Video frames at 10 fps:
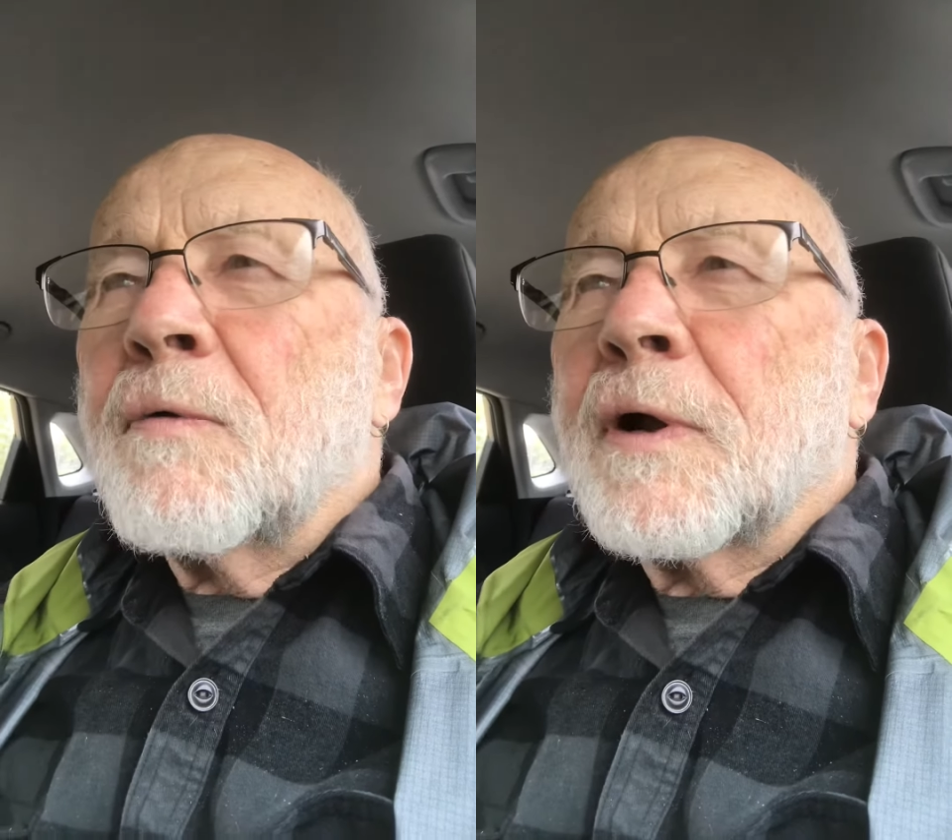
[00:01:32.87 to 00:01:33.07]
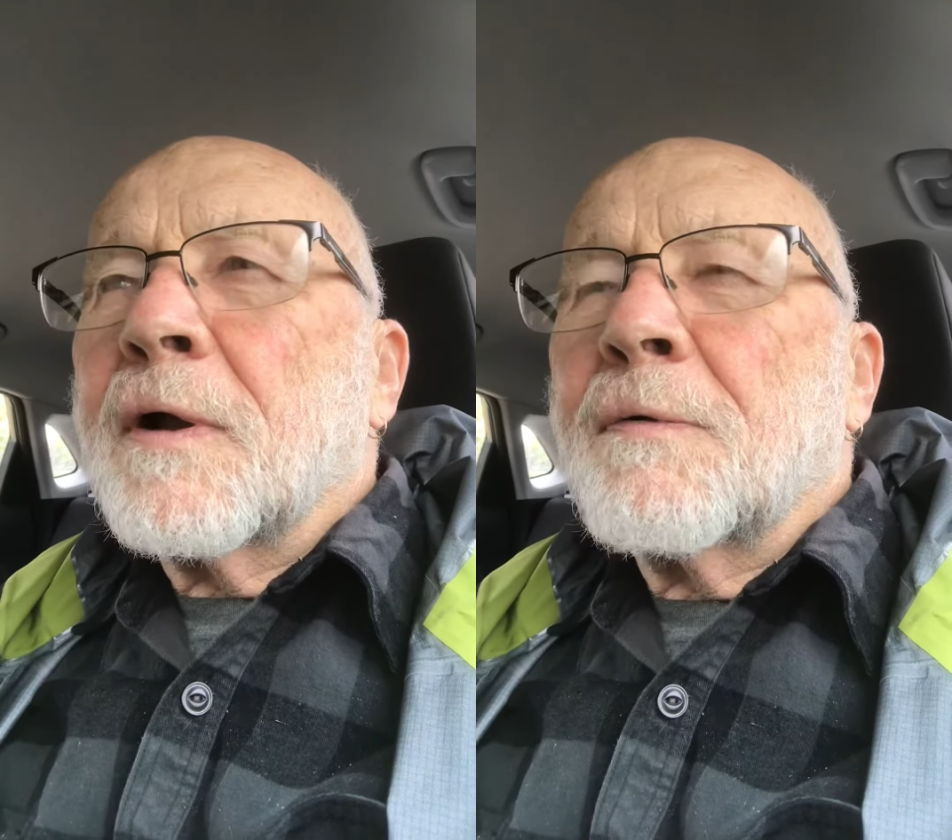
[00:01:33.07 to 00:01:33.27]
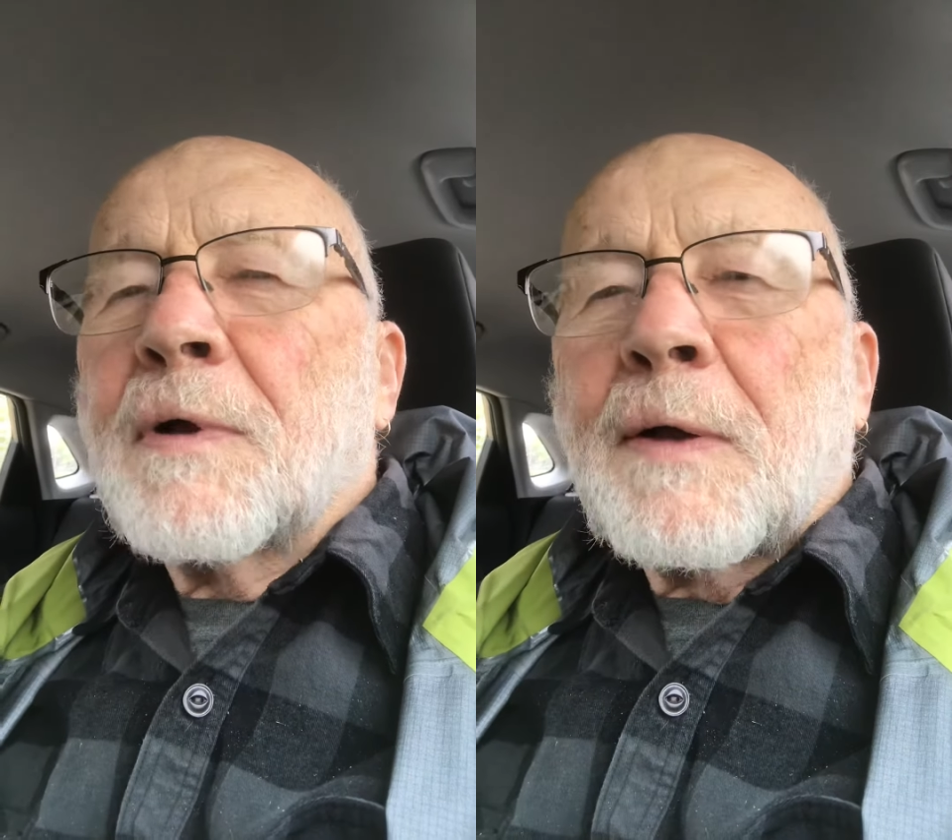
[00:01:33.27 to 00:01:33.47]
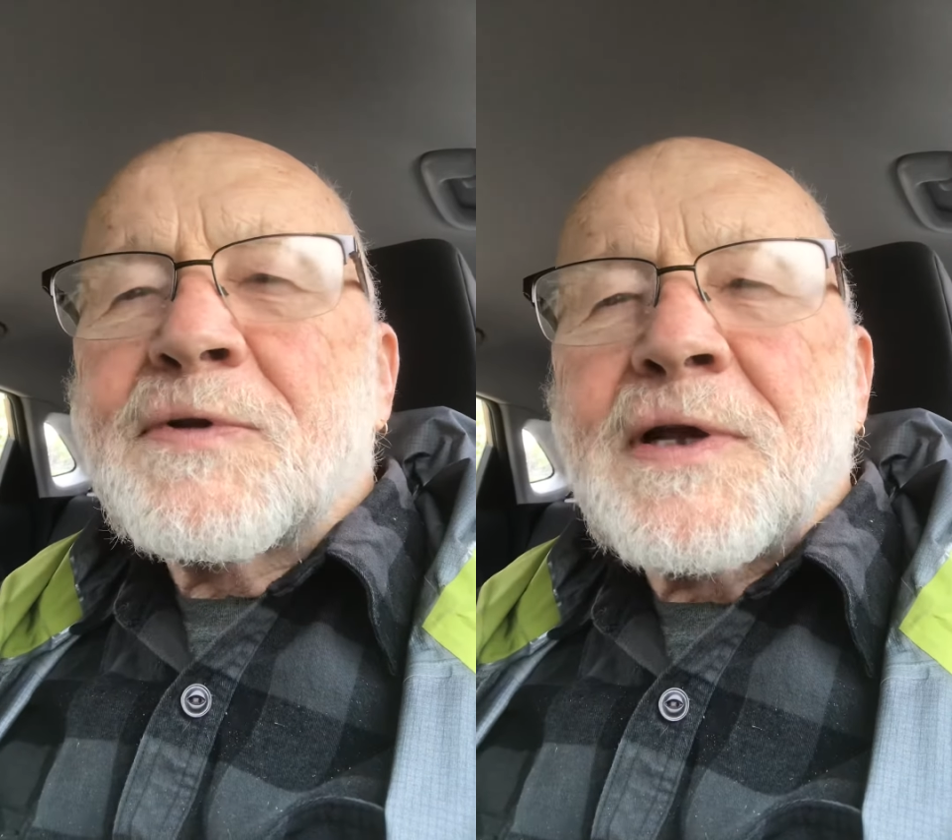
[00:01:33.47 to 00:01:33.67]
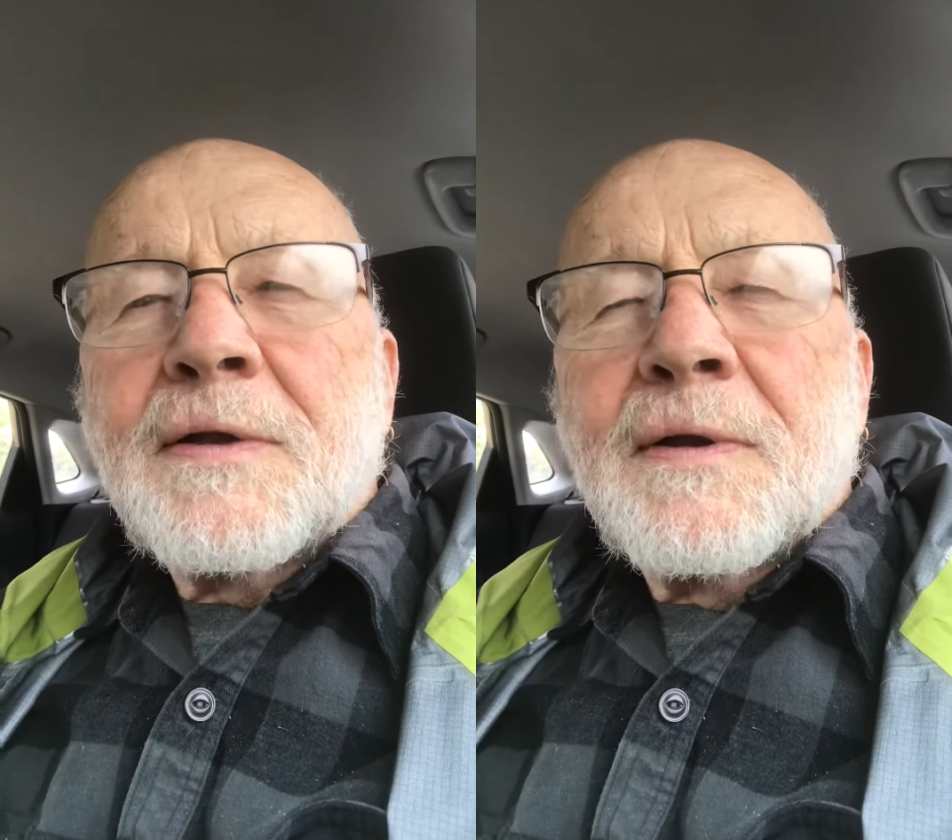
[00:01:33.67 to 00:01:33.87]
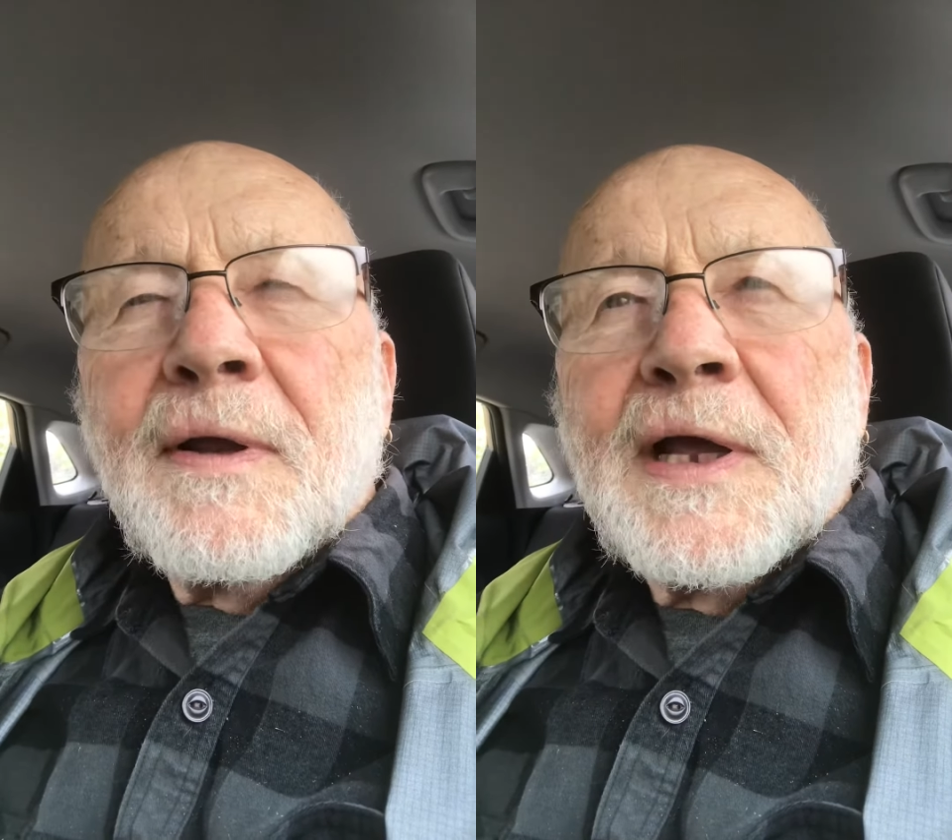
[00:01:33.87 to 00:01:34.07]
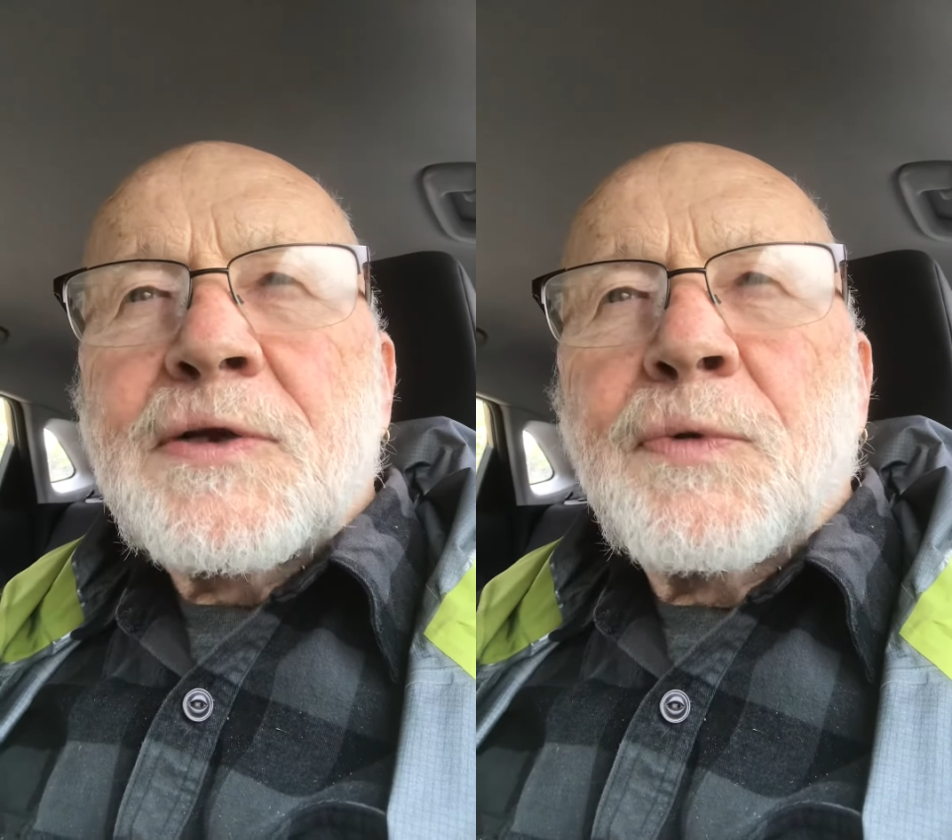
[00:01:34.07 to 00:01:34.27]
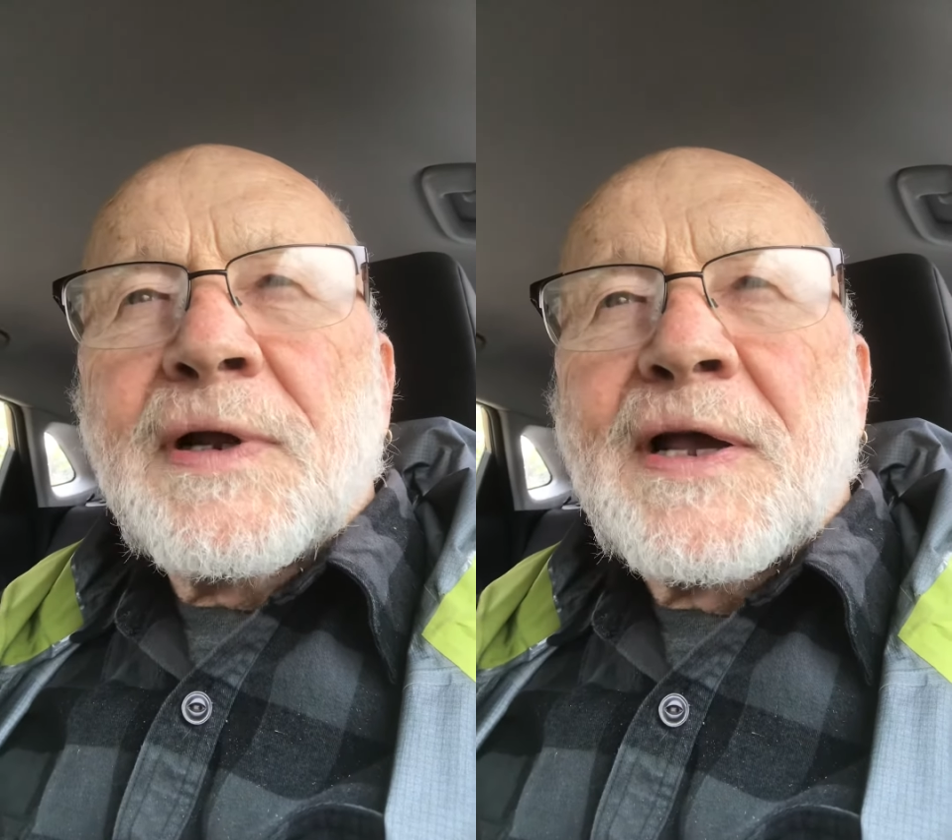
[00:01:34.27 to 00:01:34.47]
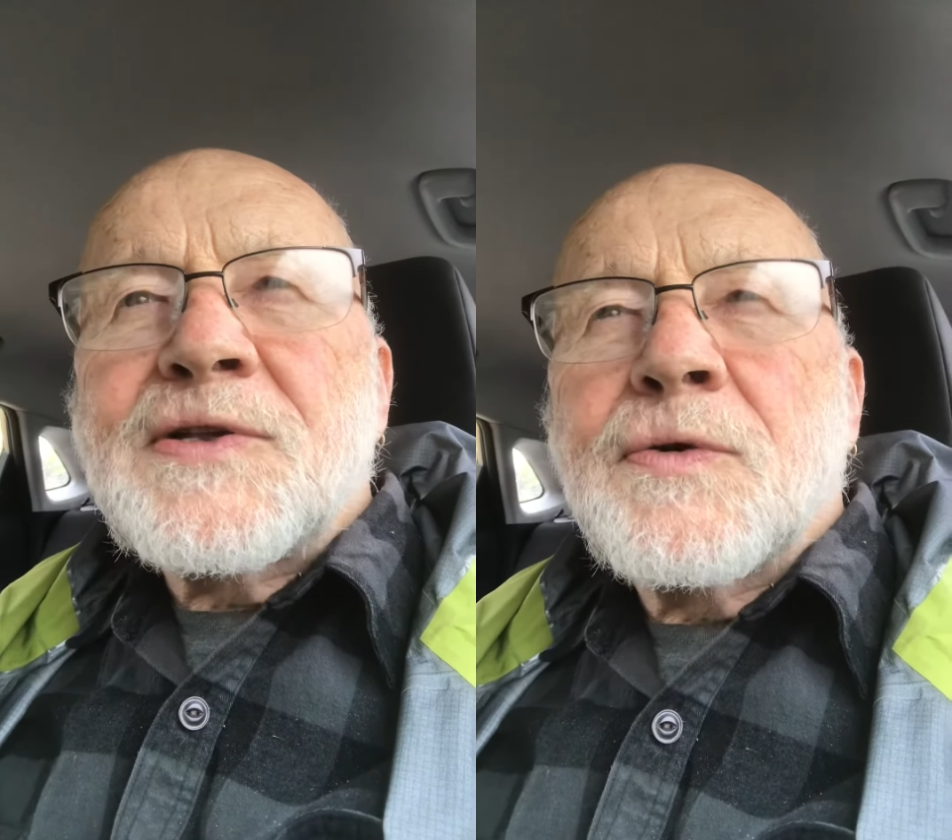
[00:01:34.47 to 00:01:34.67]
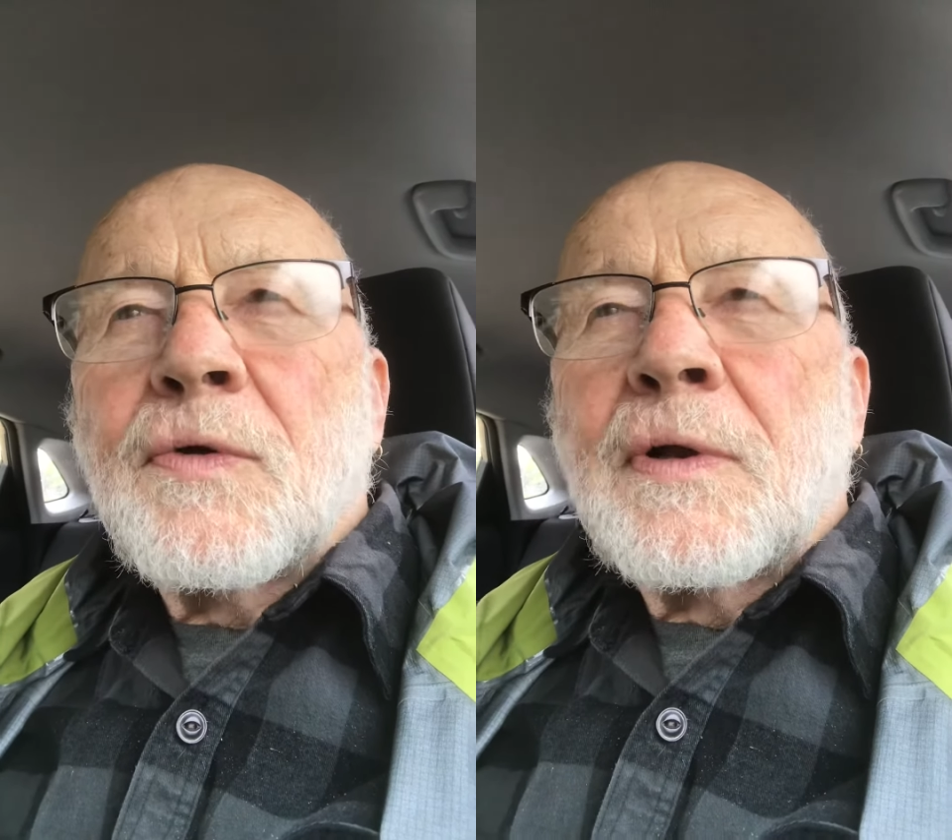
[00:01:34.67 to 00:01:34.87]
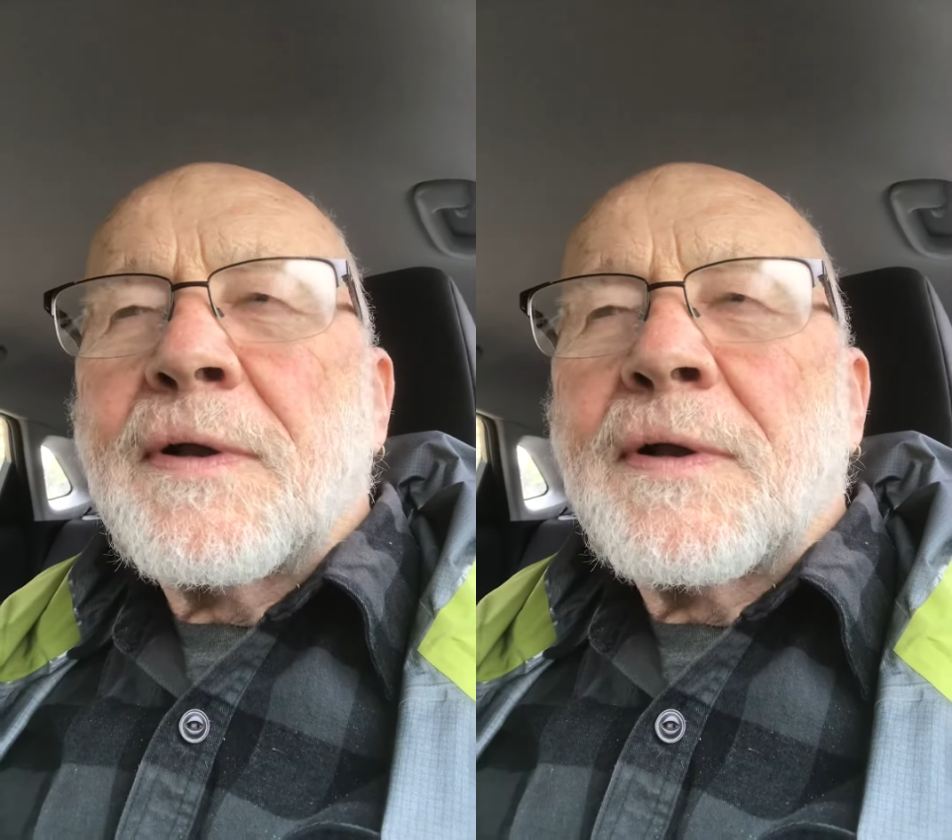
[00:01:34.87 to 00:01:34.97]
where I was at Edgewood High School,